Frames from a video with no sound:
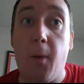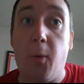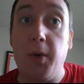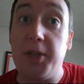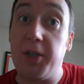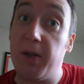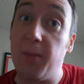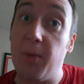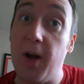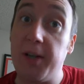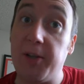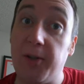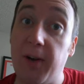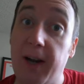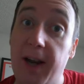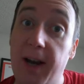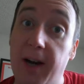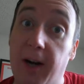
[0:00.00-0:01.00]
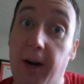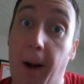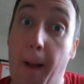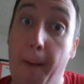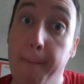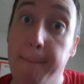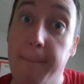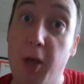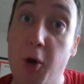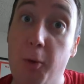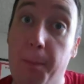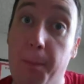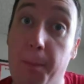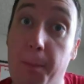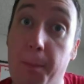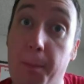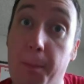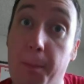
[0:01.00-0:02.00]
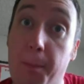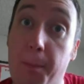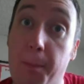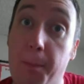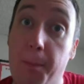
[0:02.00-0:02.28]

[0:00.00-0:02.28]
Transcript: which you can watch right here. Boop.